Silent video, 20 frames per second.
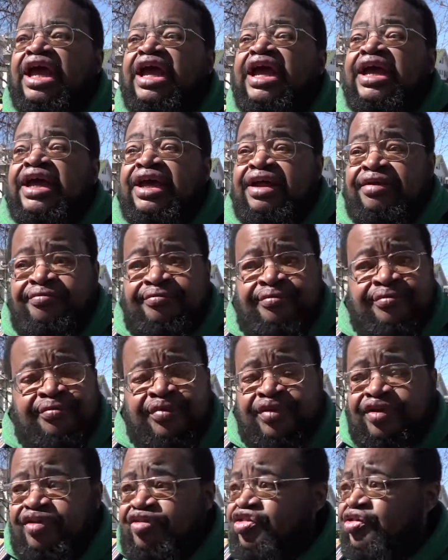And
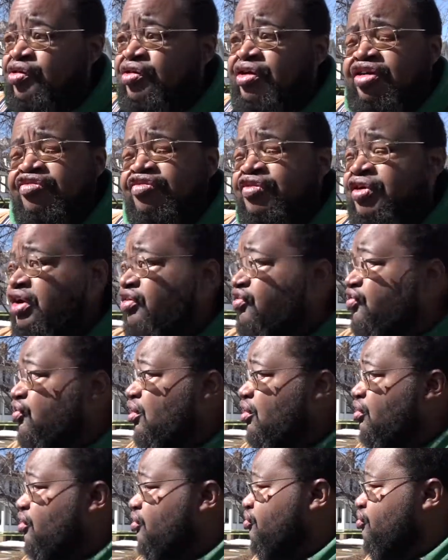sure enough, when I
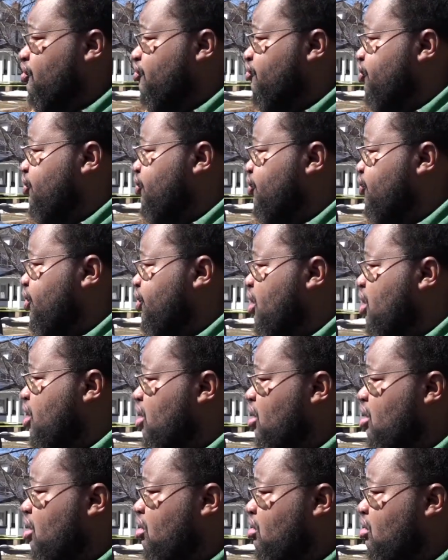saw the first
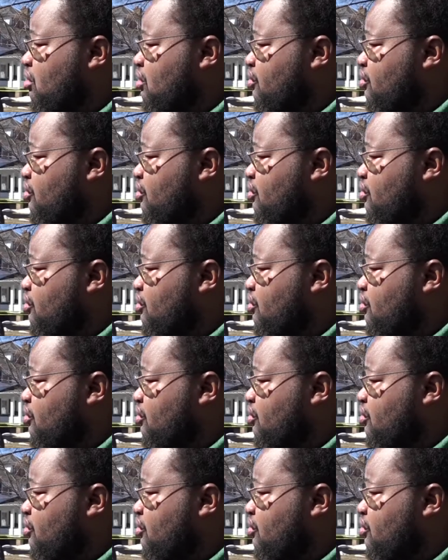car,